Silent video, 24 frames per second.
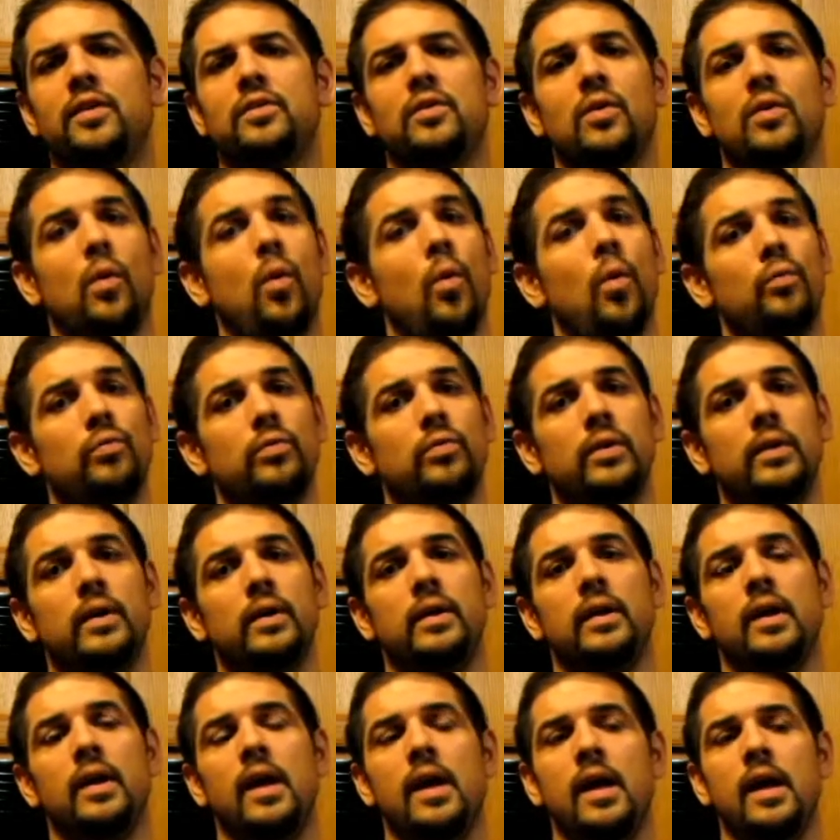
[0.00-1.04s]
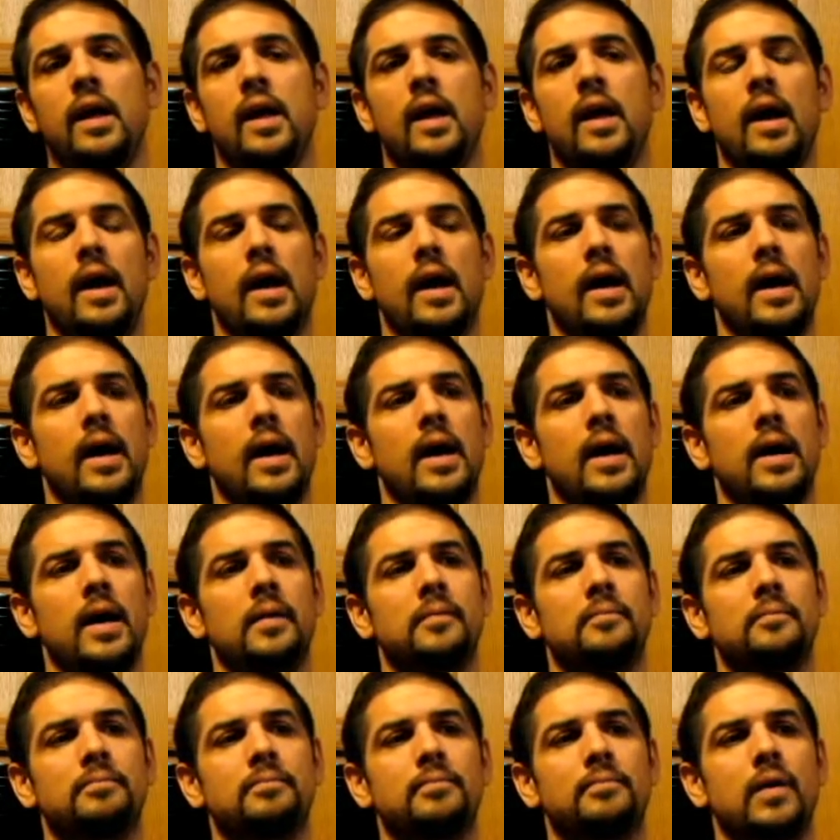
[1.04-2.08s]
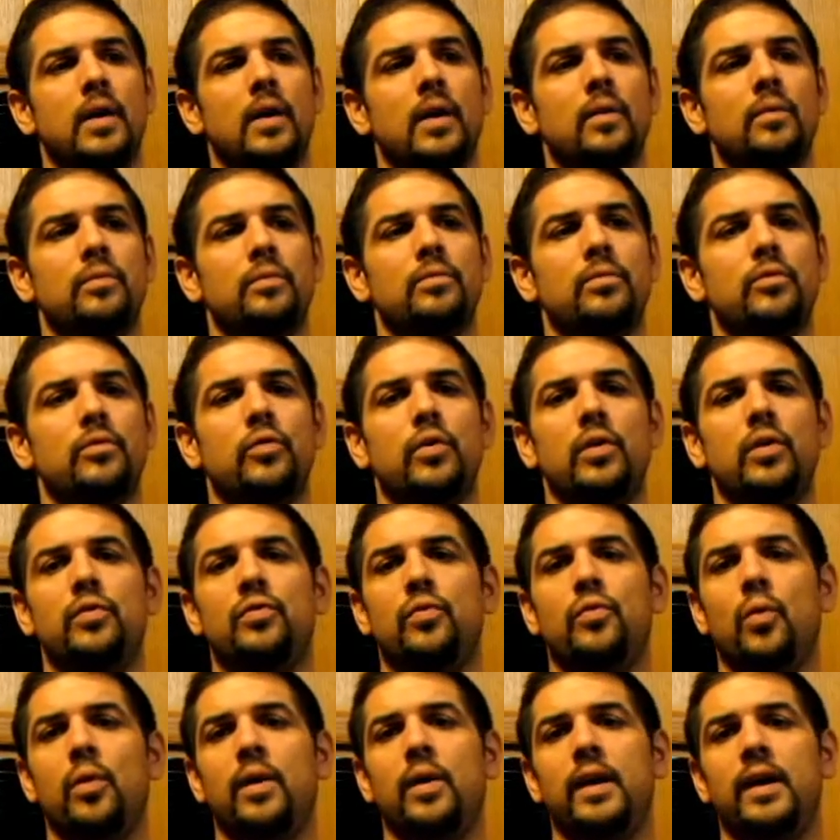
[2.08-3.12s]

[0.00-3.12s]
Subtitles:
So hopefully, 3-4